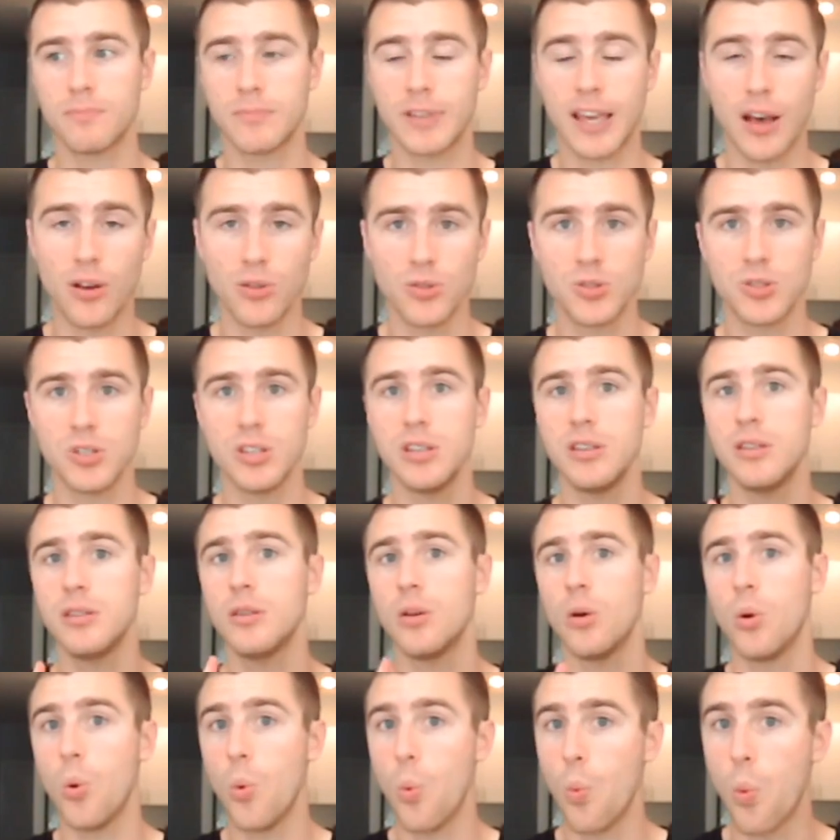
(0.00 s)

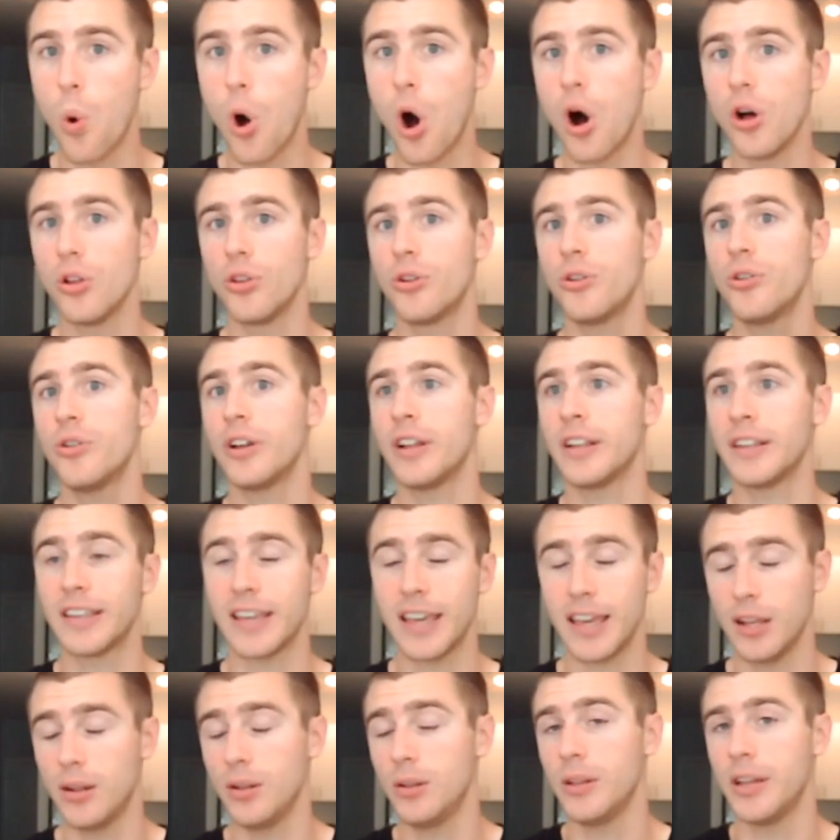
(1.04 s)
Kelce, Waller, and
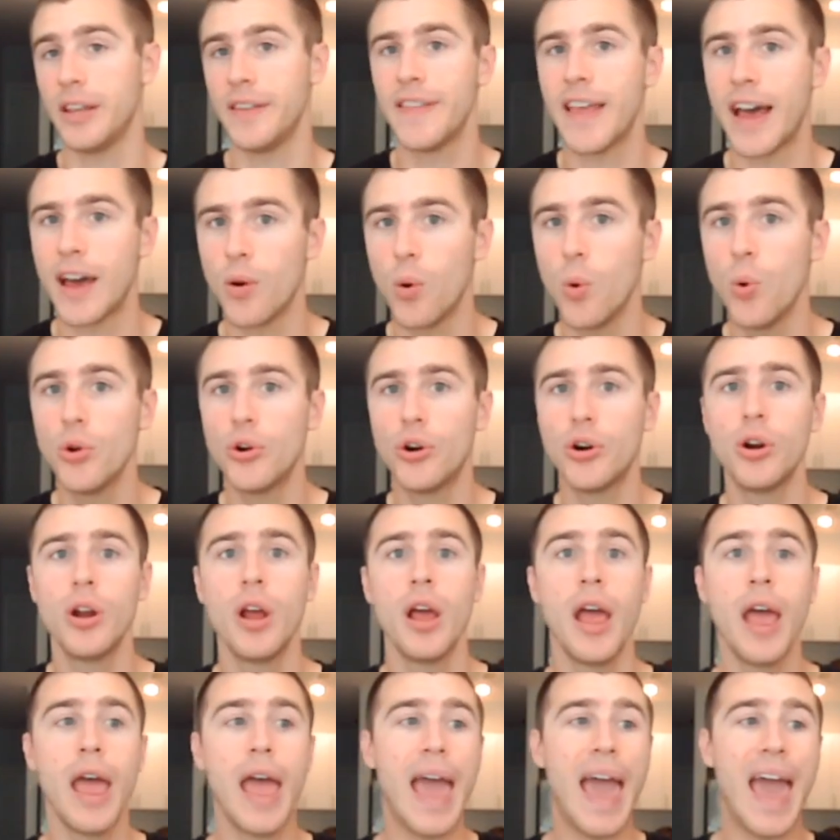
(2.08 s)
Kittle in that order.